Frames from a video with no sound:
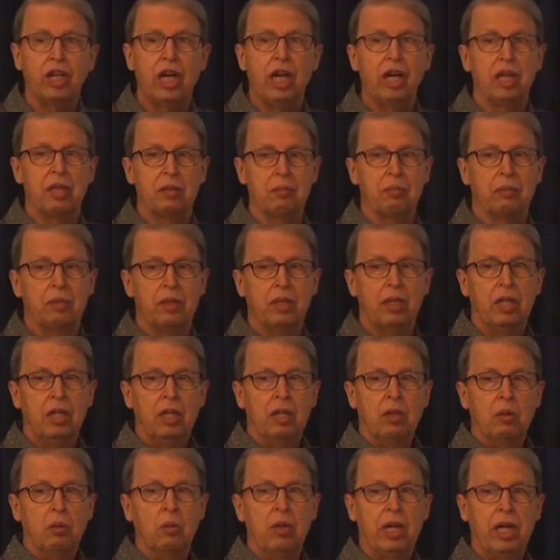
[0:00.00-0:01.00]
time
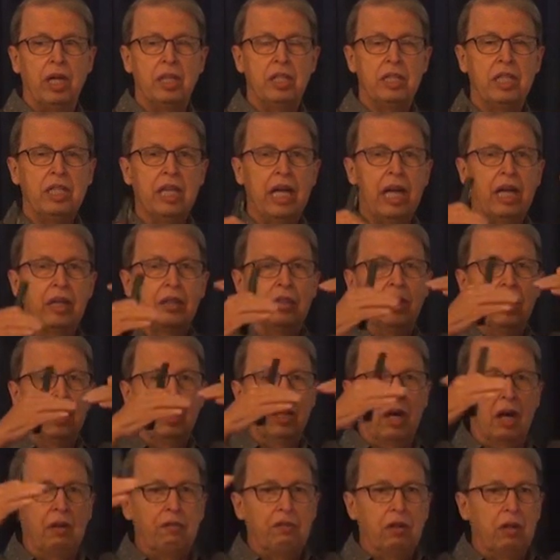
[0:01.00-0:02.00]
when he had
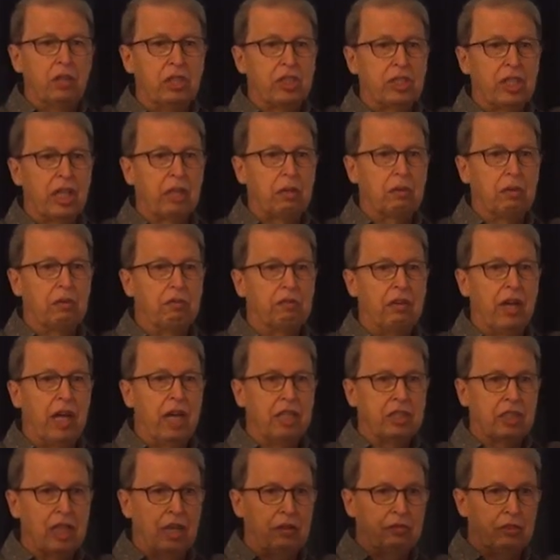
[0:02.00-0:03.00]
offered
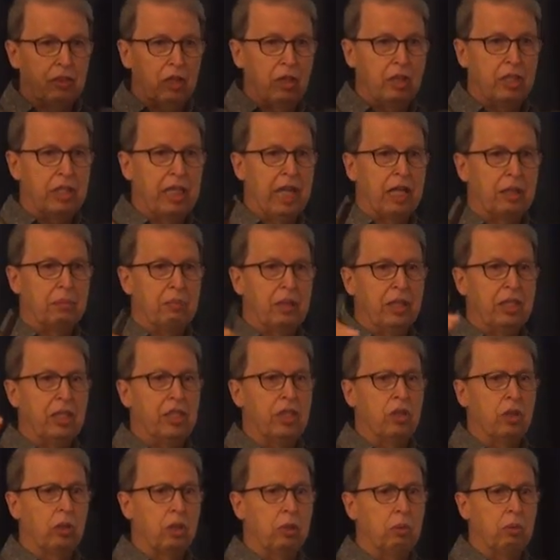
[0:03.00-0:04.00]
sacrifice after he had been
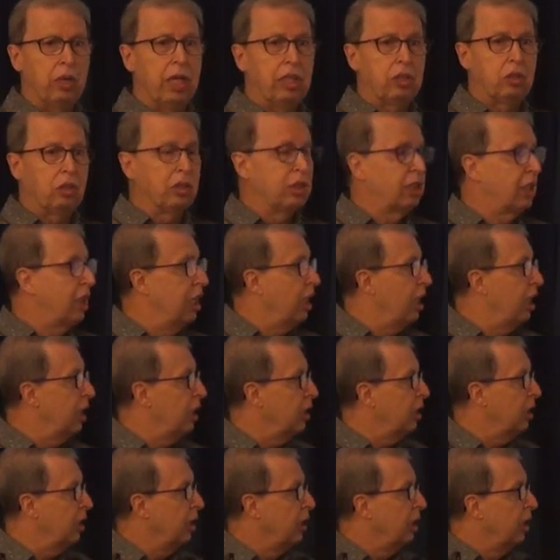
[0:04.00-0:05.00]
inaugurated
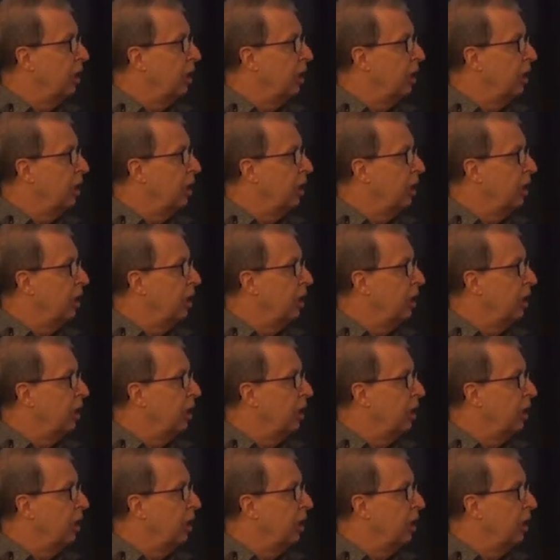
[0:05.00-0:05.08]
king.